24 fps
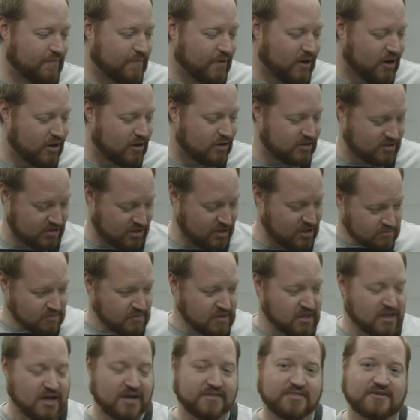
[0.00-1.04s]
apart,
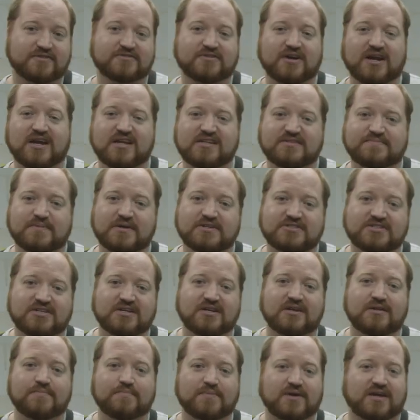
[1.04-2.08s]
get the
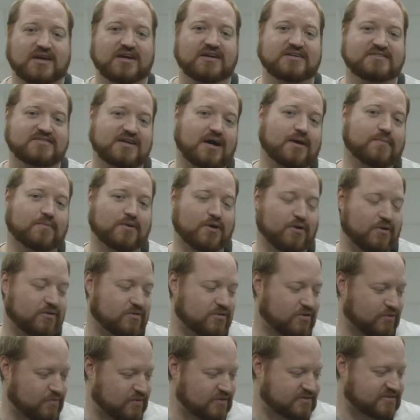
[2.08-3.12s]
transmission because I'm going
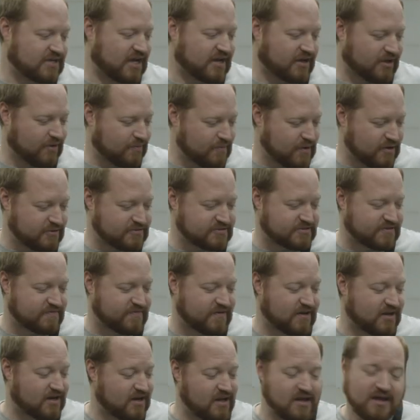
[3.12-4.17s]
to recycle most of
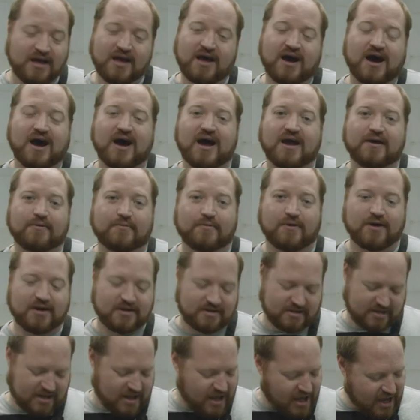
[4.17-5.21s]
it. I
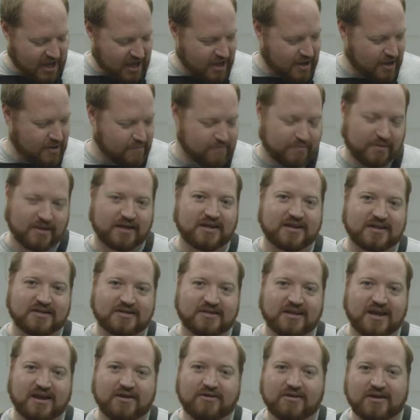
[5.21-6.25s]
want a
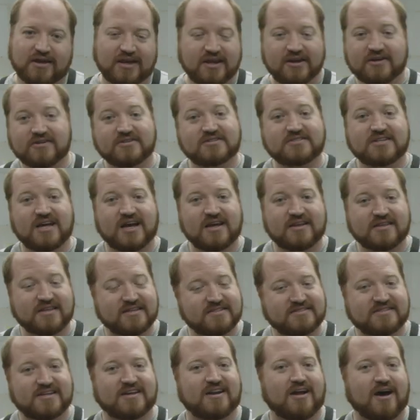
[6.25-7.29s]
planetary gear set to
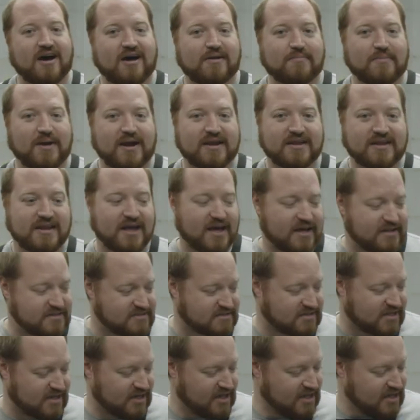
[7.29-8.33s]
sit on my
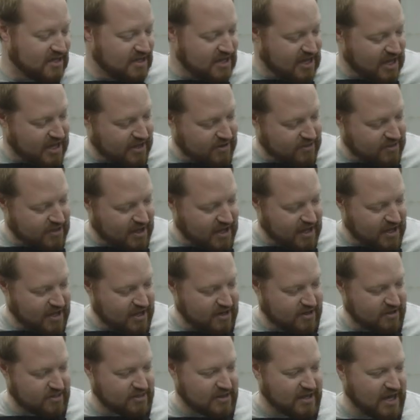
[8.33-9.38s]
desk, and
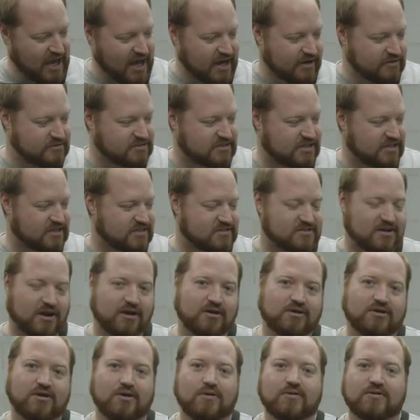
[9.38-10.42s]
then the housings
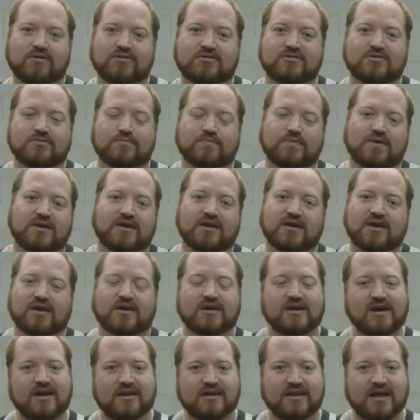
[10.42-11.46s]
are going to be
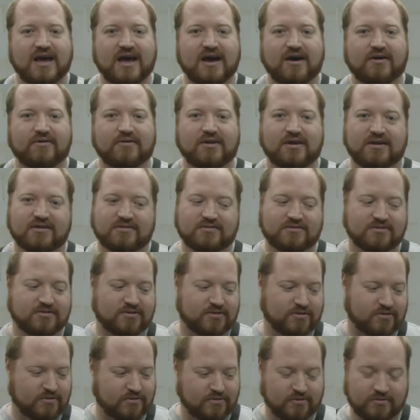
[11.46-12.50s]
cut down
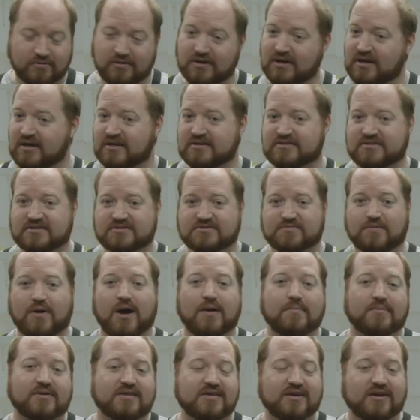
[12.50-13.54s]
into just
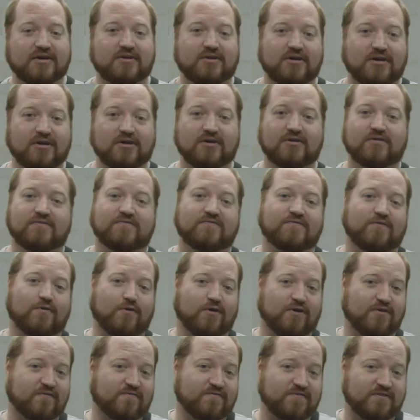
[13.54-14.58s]
raw material
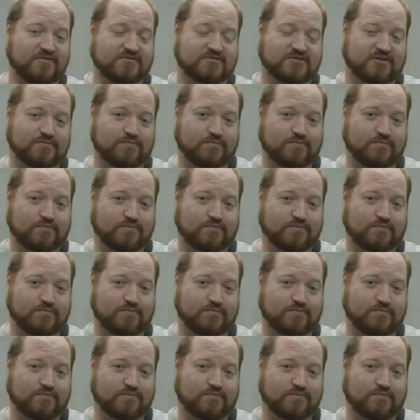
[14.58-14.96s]
for future